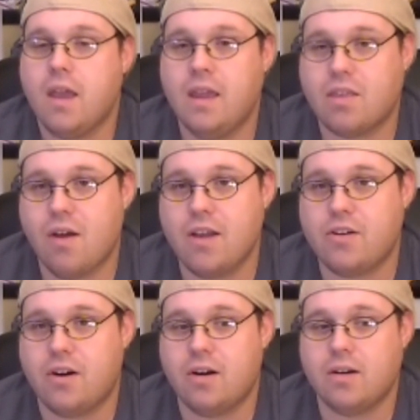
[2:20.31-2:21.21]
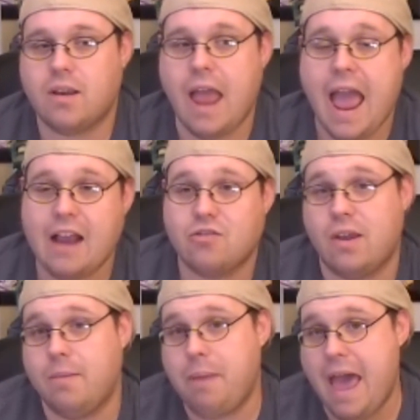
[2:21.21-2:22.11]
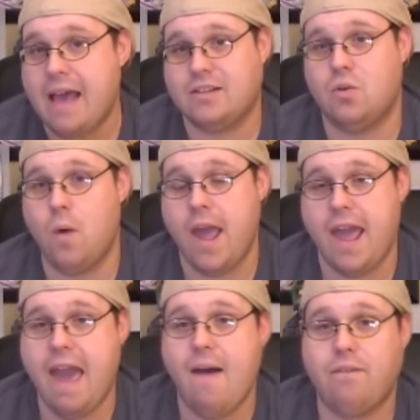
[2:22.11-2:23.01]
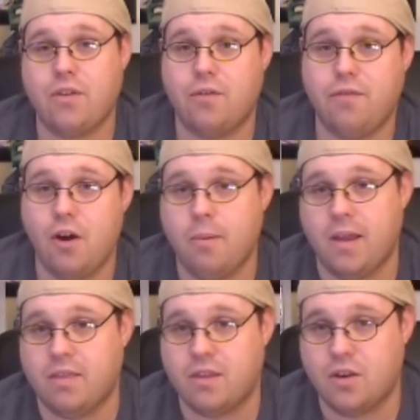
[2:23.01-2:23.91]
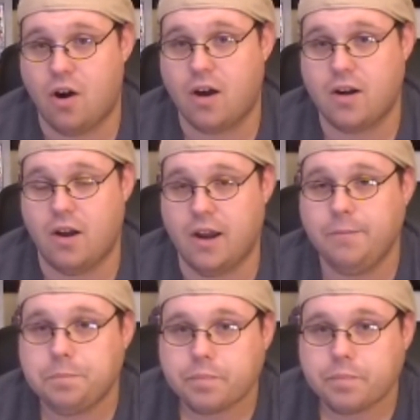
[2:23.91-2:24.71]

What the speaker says: Heath Ledger actually passed away after filming The Dark Knight,